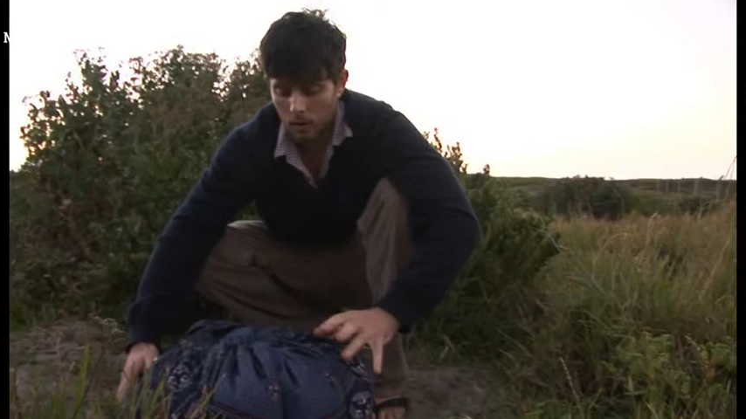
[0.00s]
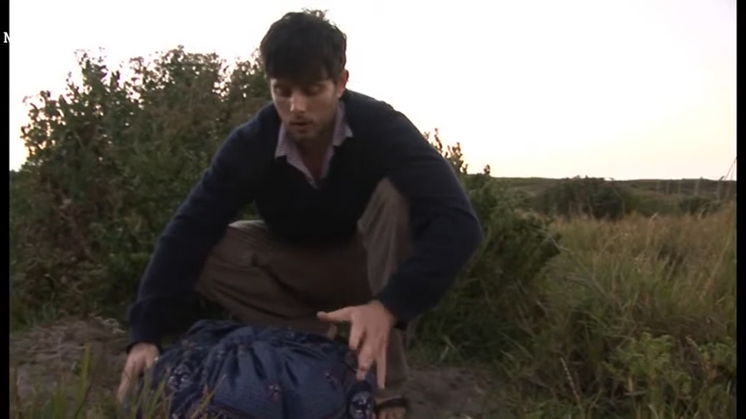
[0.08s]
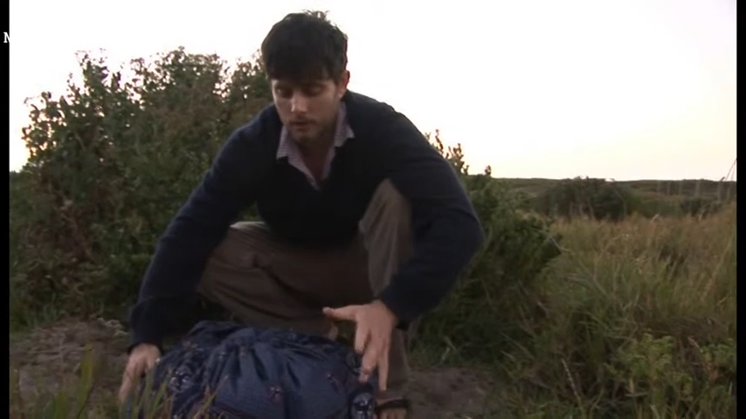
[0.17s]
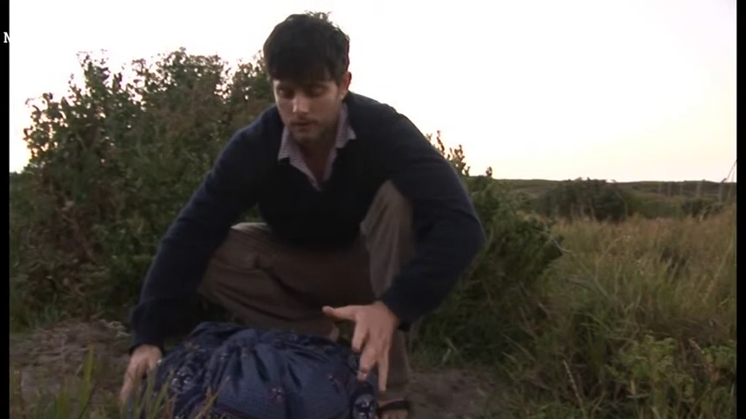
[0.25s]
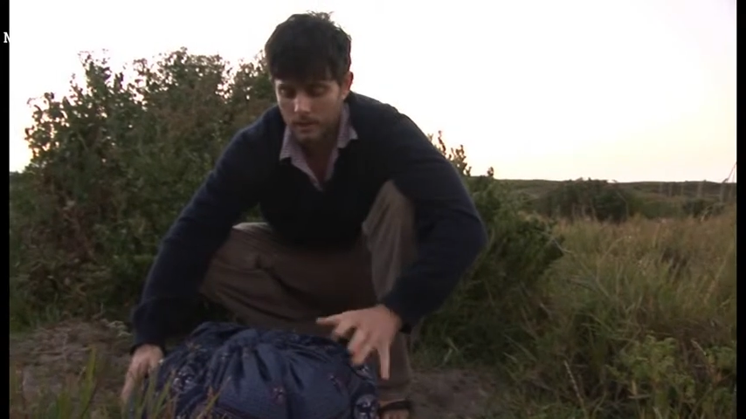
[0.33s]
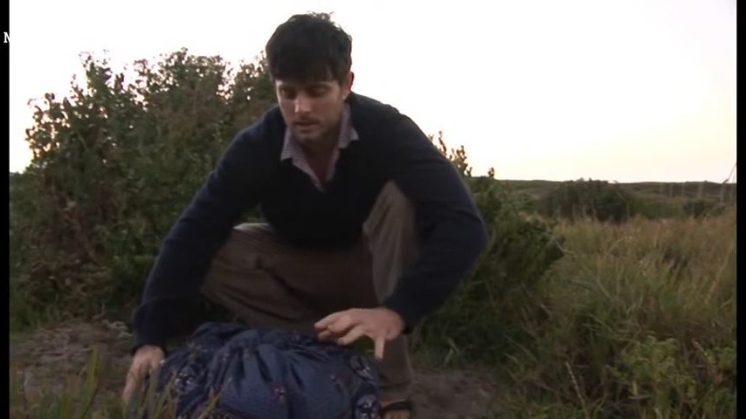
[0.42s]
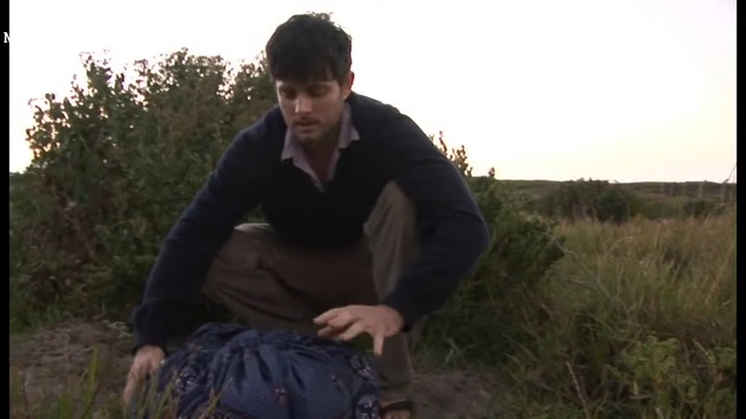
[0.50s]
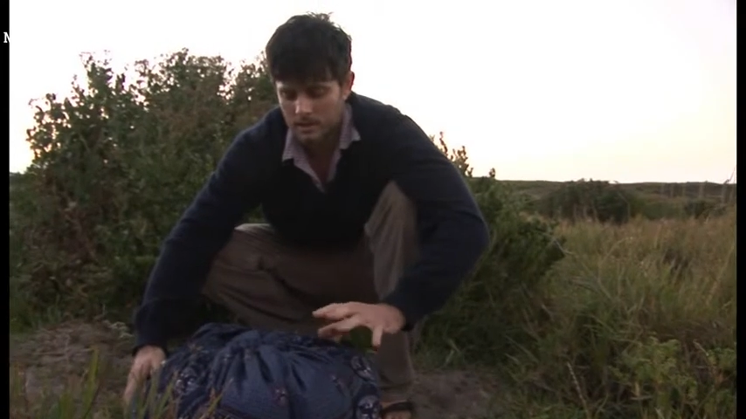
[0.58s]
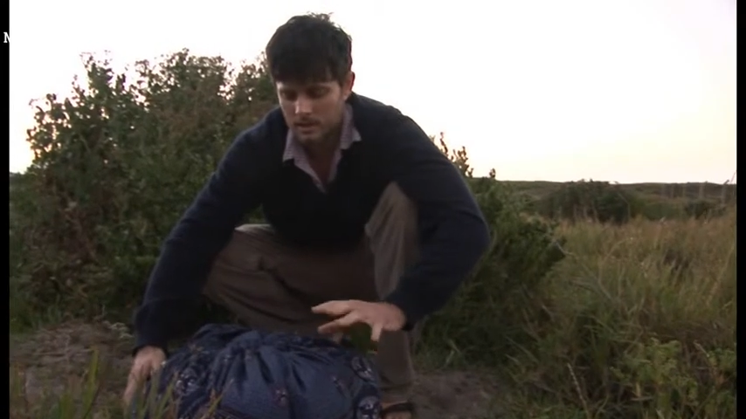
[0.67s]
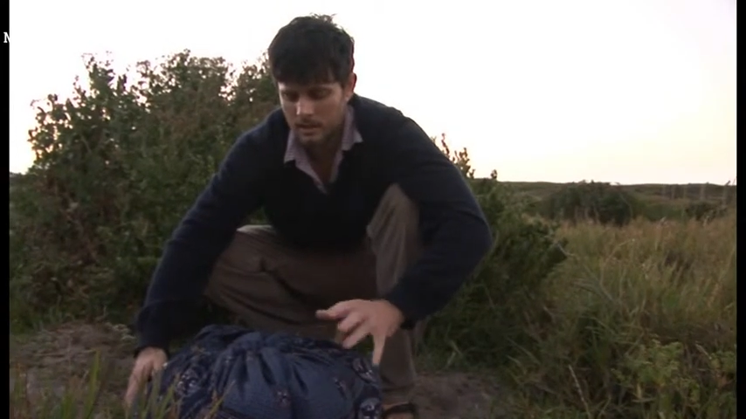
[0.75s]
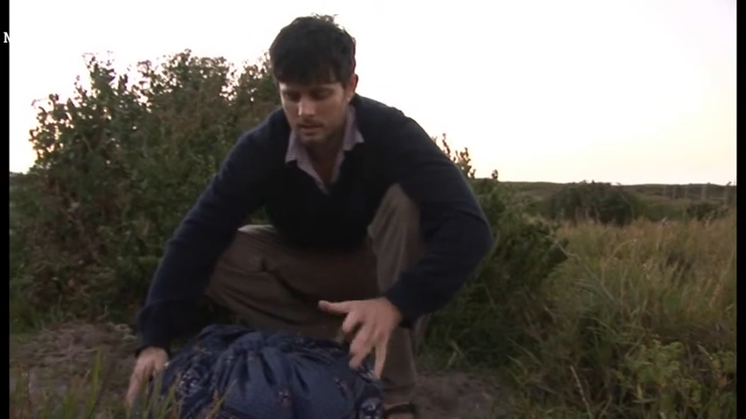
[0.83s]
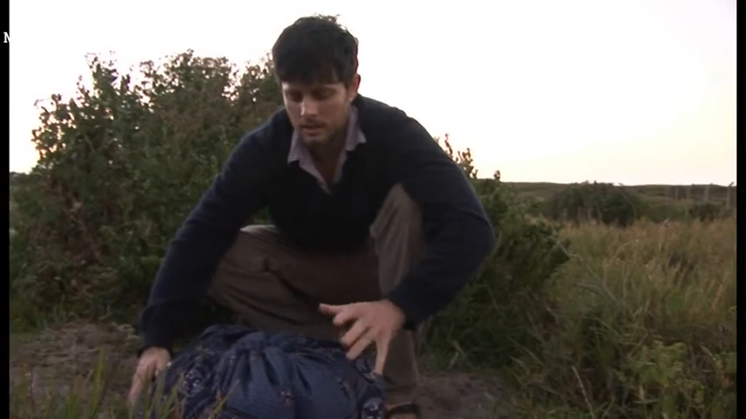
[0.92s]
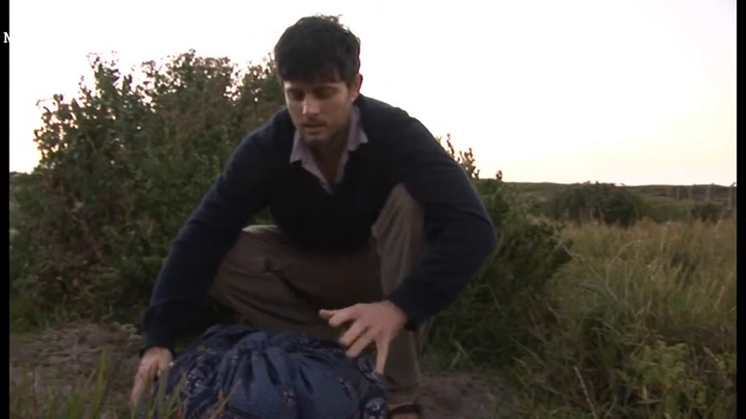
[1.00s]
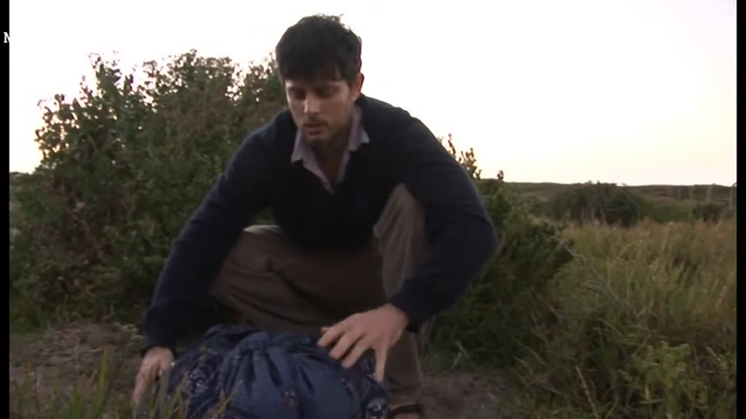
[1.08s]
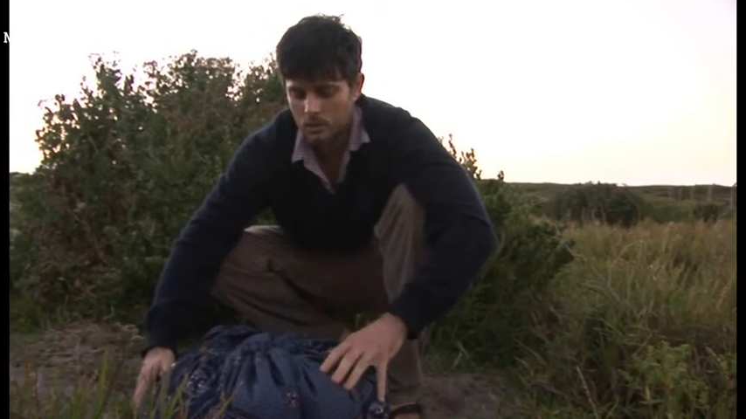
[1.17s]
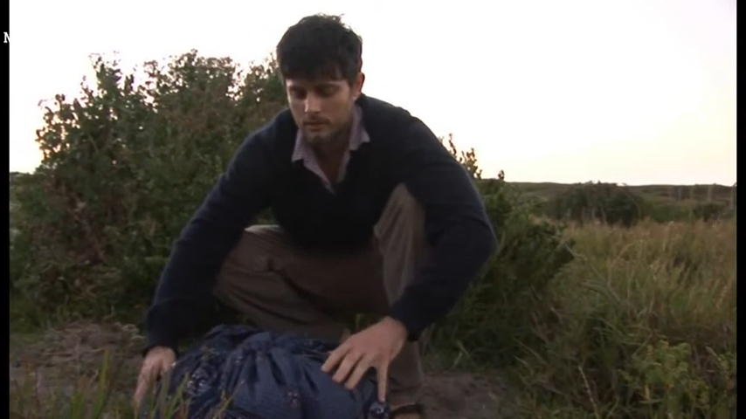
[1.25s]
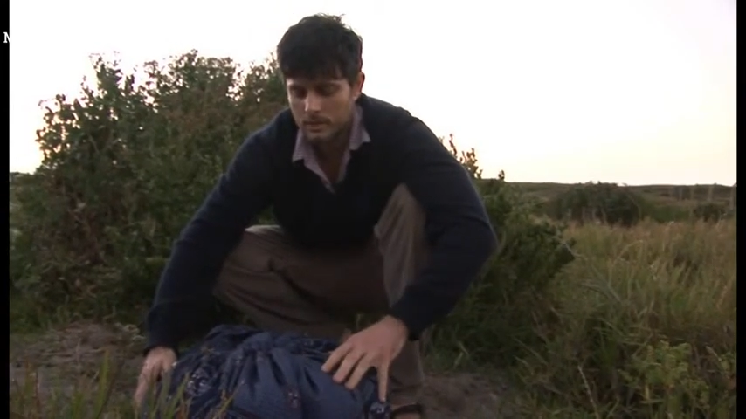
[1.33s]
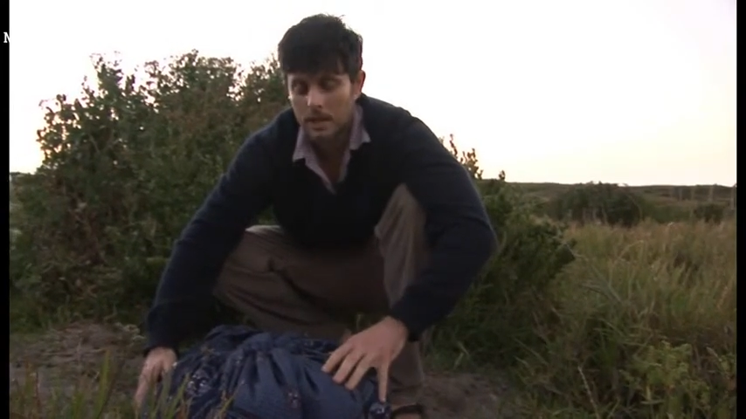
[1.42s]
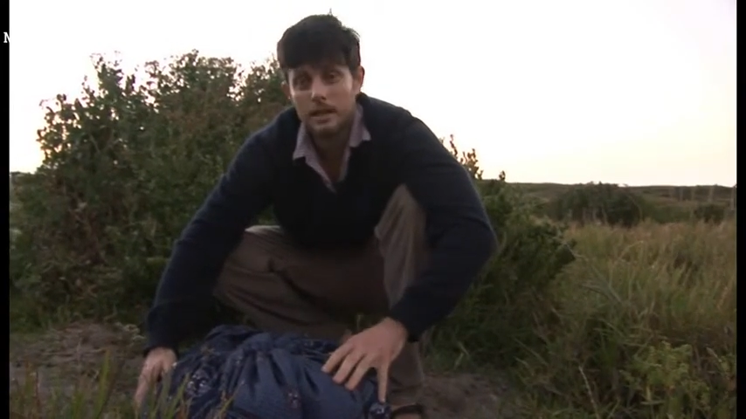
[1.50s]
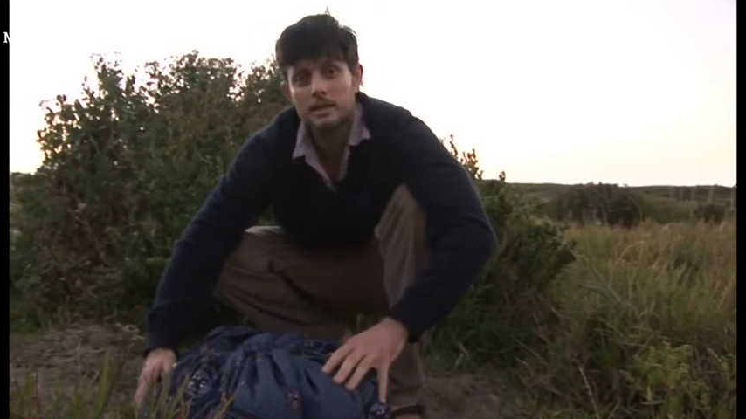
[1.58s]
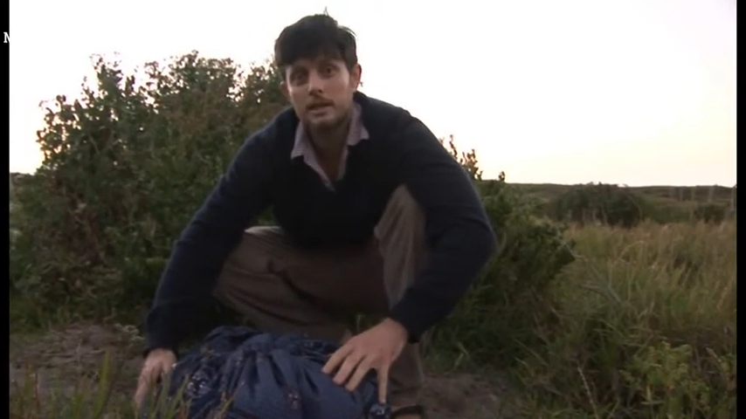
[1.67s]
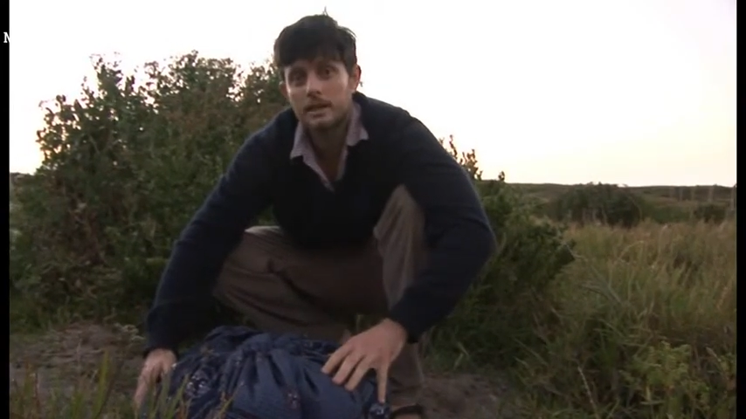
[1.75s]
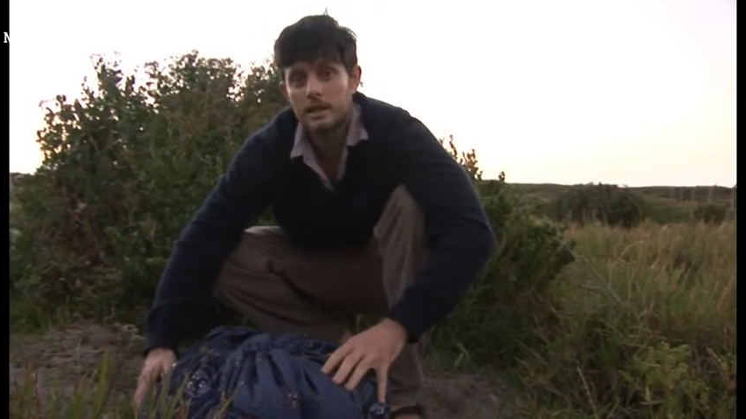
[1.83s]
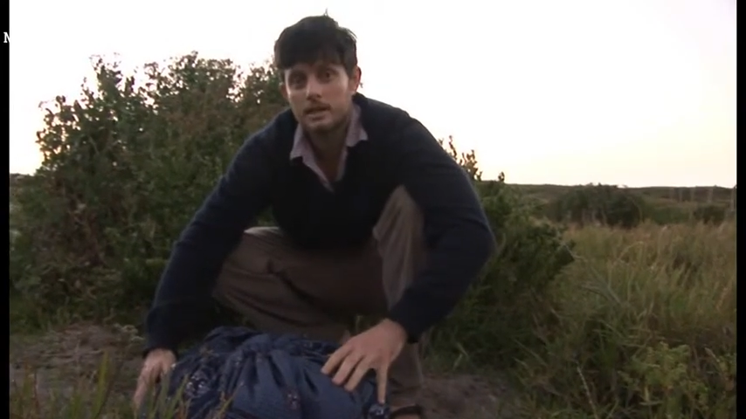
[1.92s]
Often it does sort of
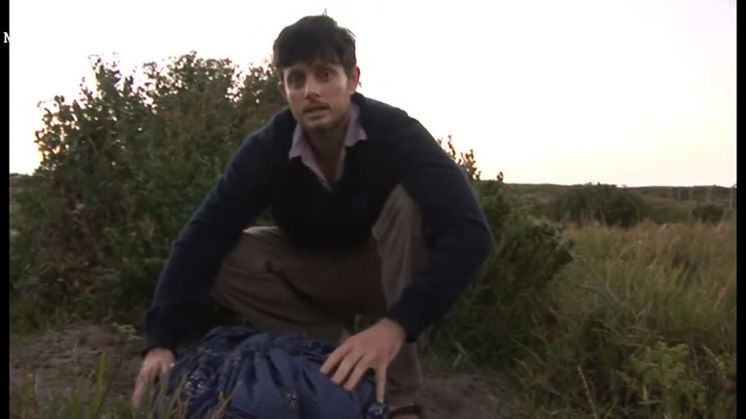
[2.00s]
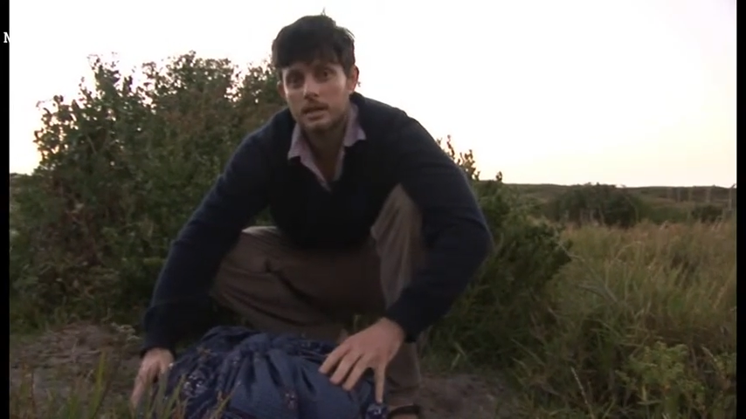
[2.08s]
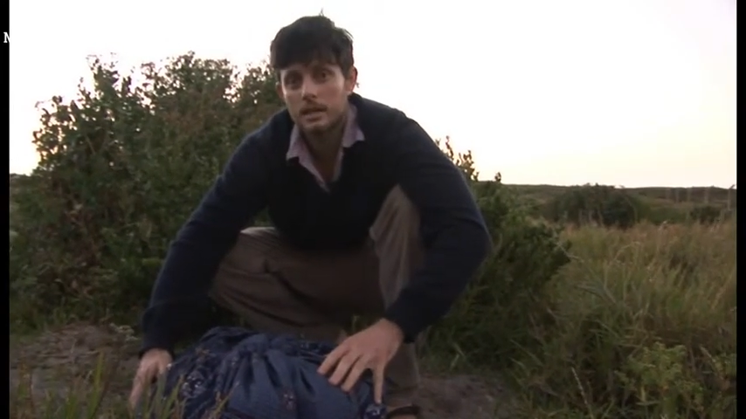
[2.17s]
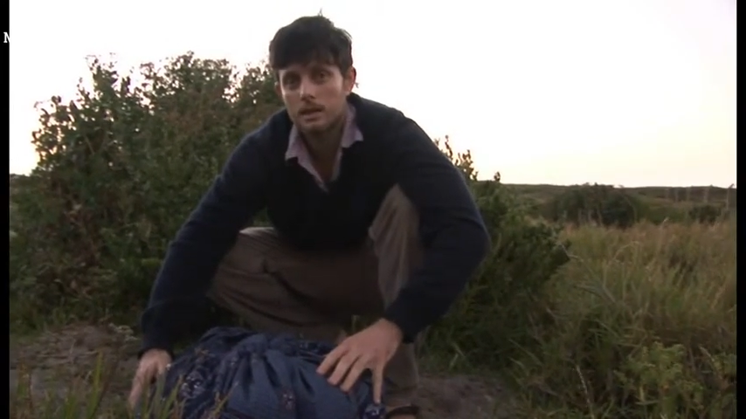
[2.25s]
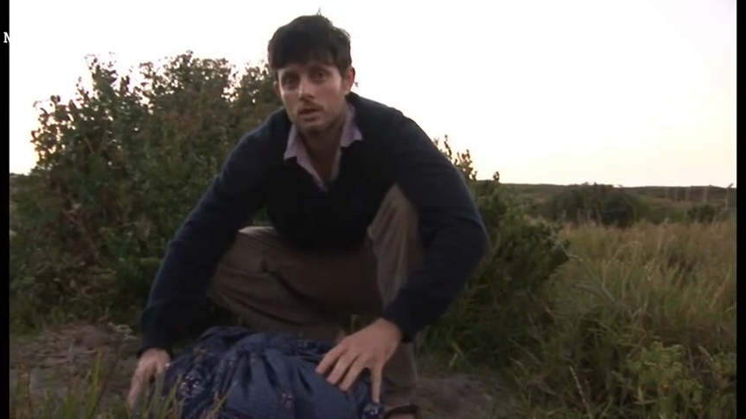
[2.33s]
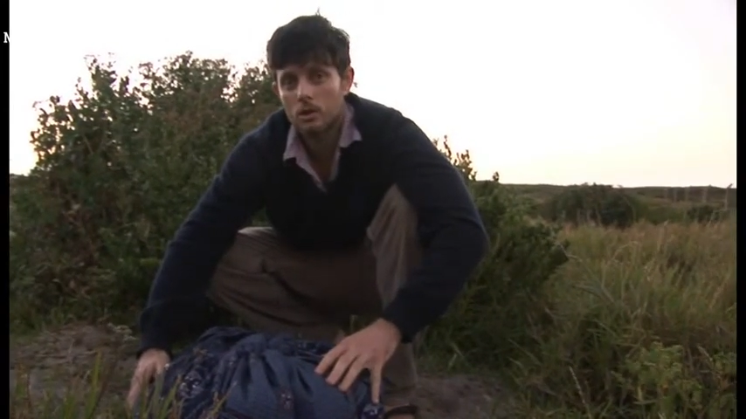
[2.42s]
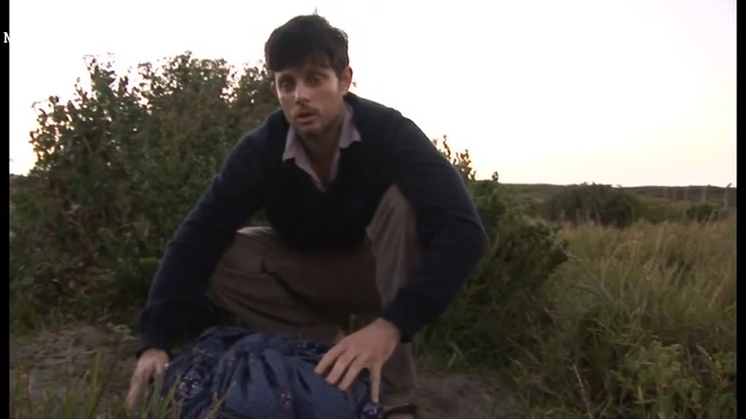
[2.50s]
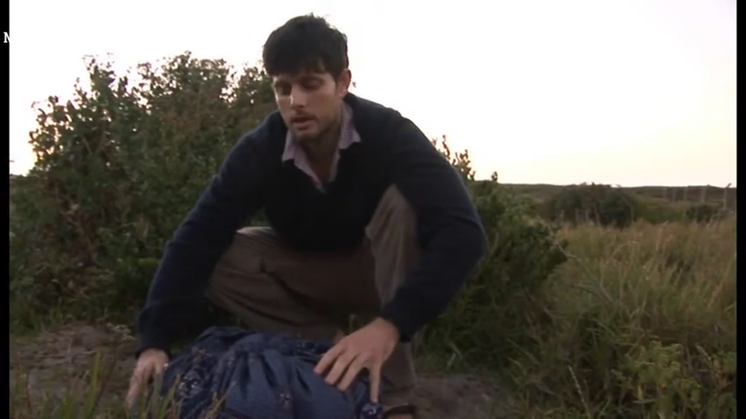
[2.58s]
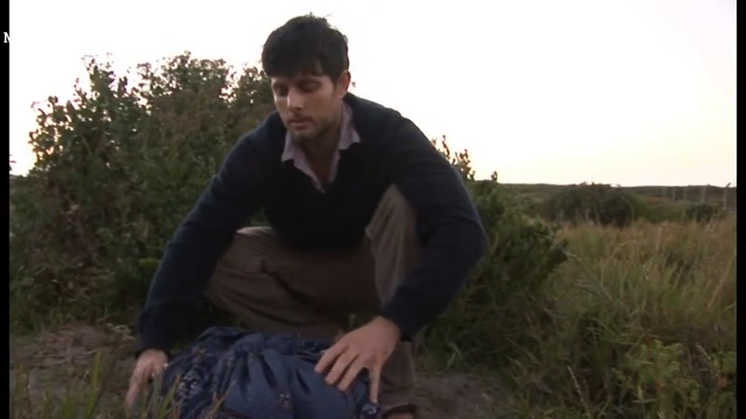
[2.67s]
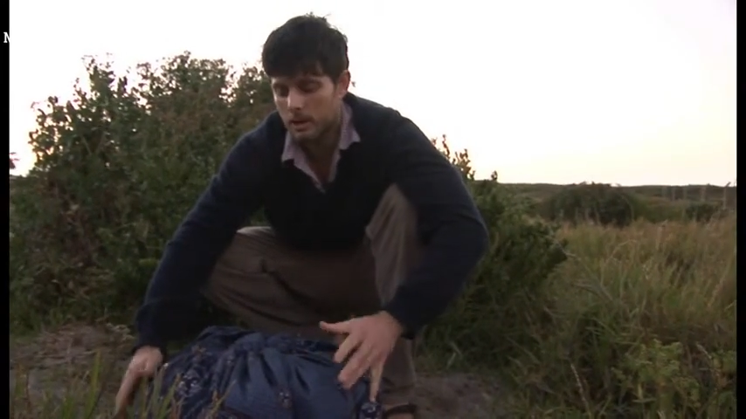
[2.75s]
slightly extend the cooking